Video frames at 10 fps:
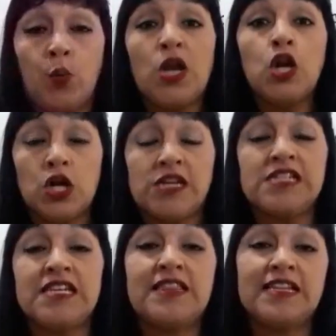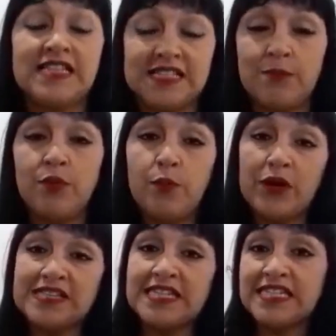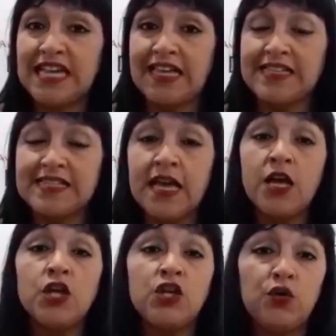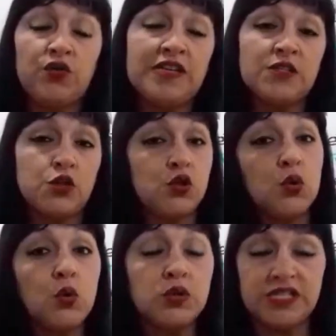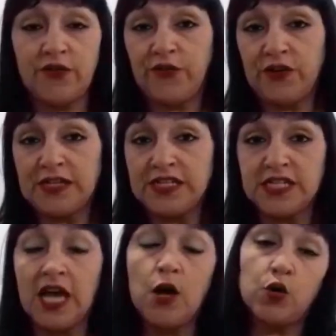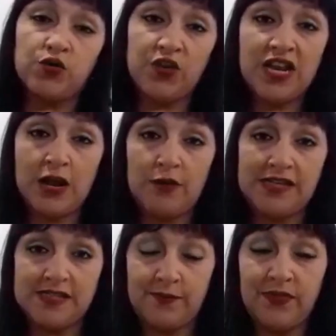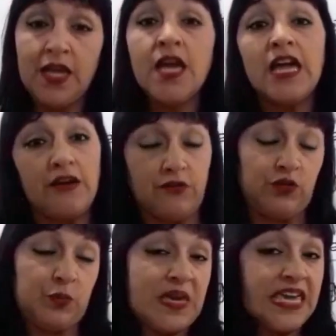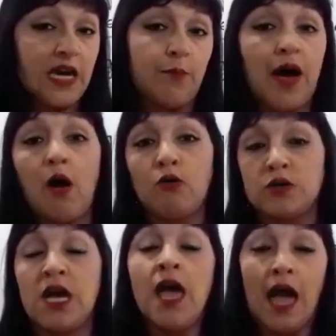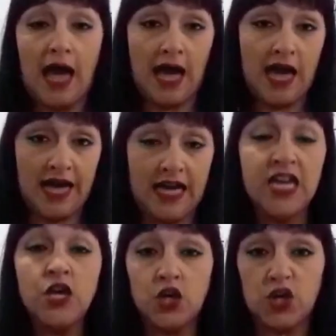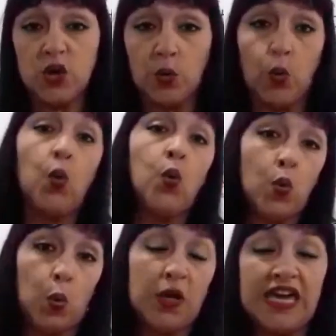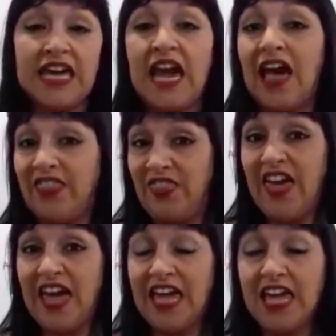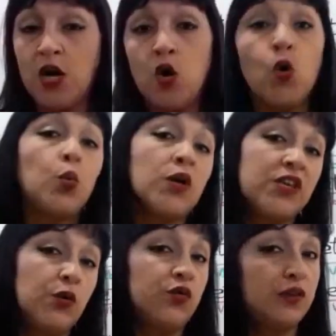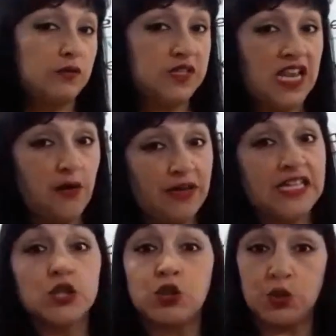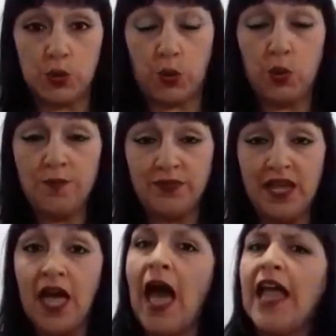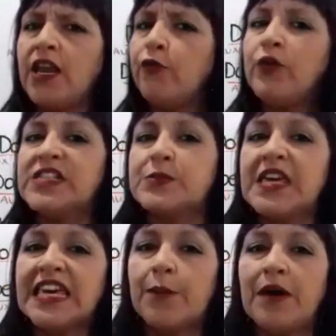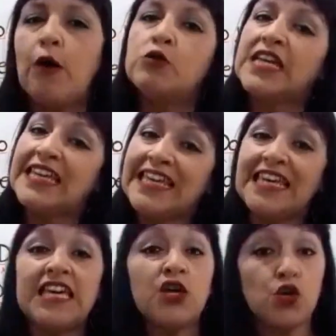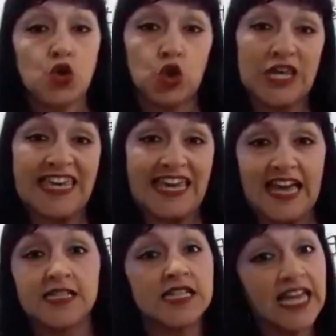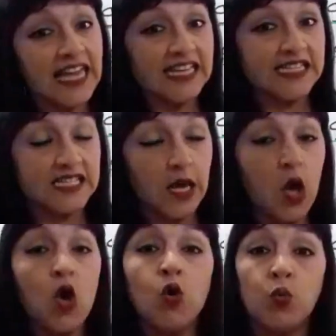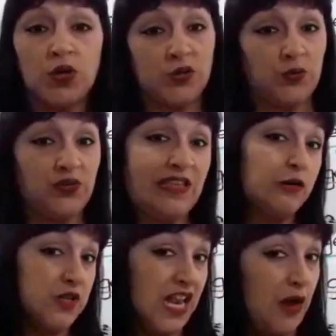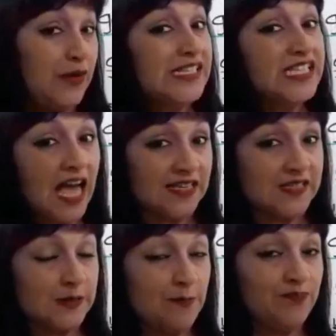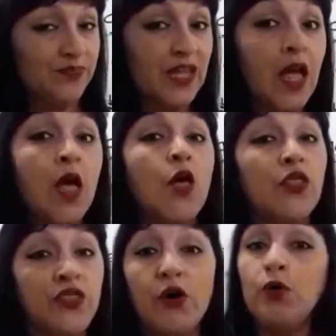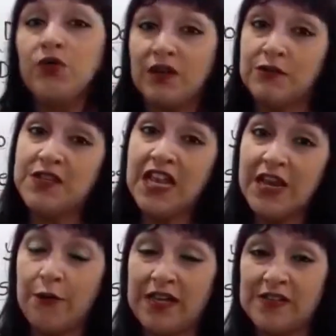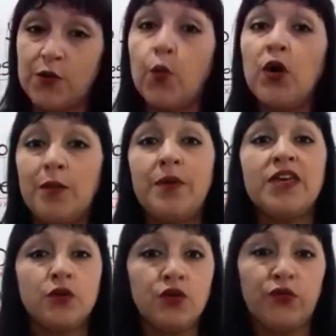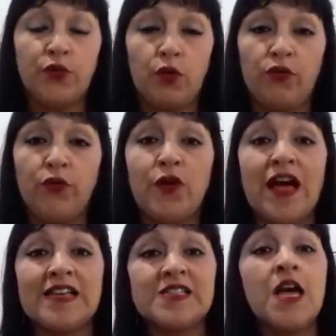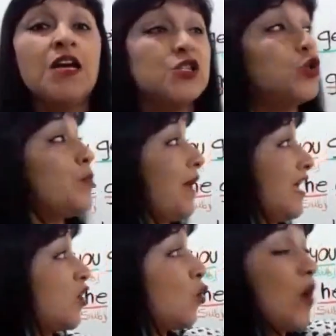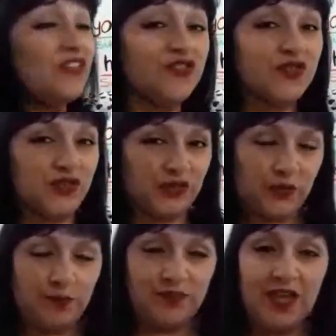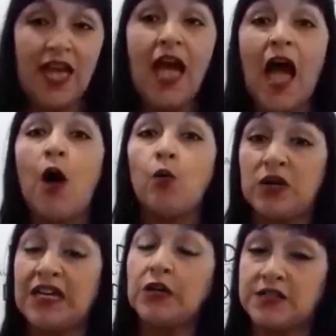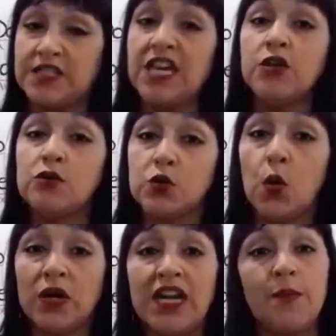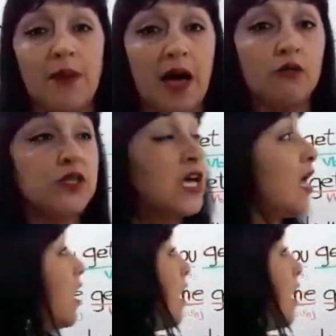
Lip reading: we learned that the simple present tense uses two different auxiliaries. If you speak about I, you, we, and they, we use the auxiliary do. And if we speak about he, she, and it, we use the auxiliary does. Those auxiliaries will be useful for us to make questions. And we continue talking about